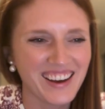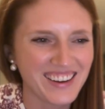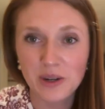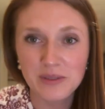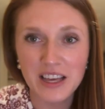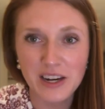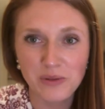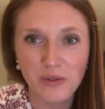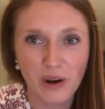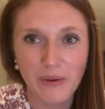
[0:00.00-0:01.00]
in terms of the
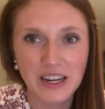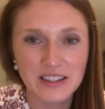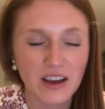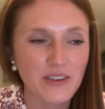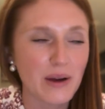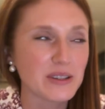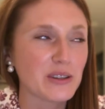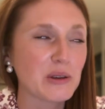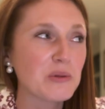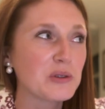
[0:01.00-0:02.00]
actual rowing itself, I was
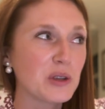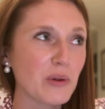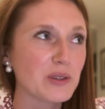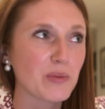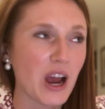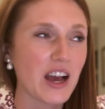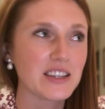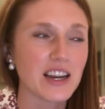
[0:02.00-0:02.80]
also so surprised.